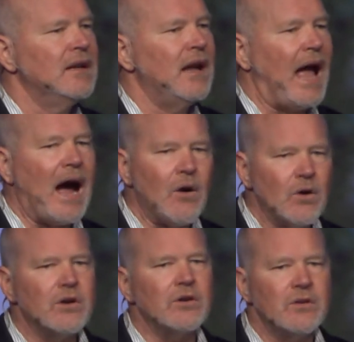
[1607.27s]

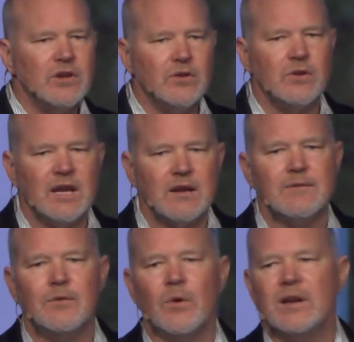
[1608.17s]
Our unique
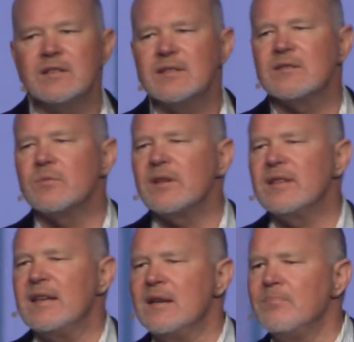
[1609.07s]
voice is really
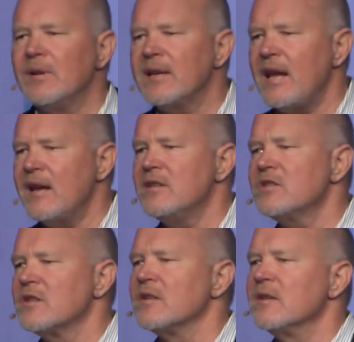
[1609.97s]
the
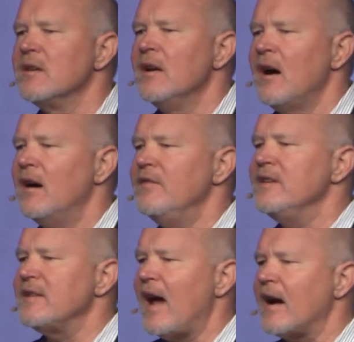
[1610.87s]
implication of
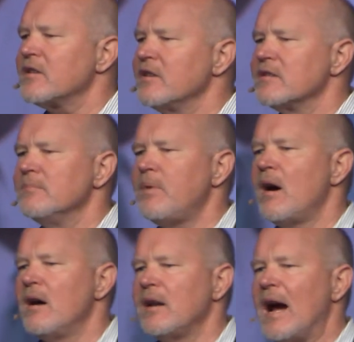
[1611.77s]
these actions
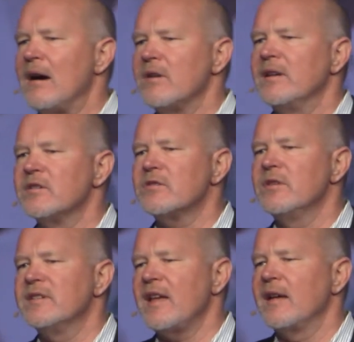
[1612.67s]
upon our
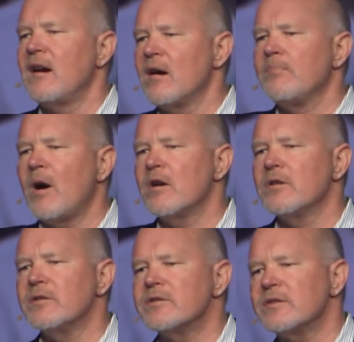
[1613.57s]
industries and our
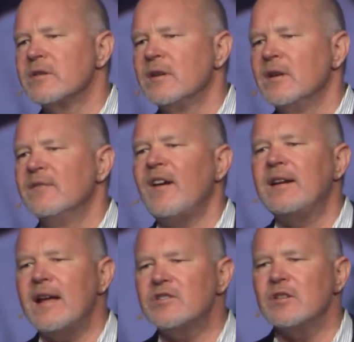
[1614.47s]
partners,
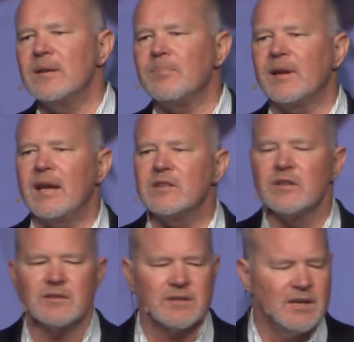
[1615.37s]
financial
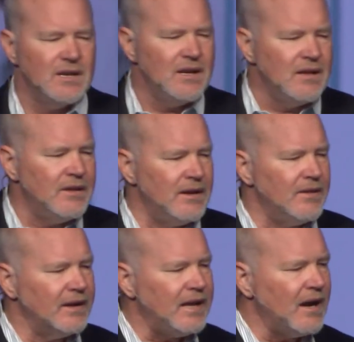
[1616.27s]
implications.
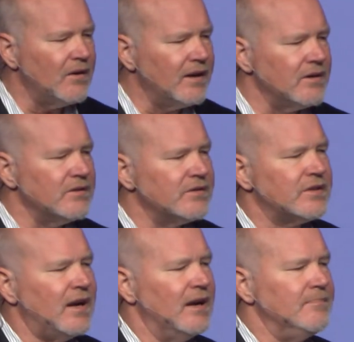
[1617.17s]
The
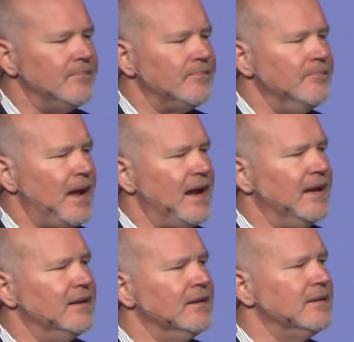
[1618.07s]
carriers'
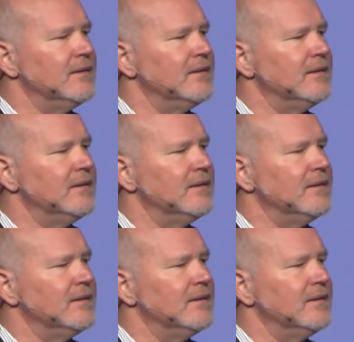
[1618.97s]
main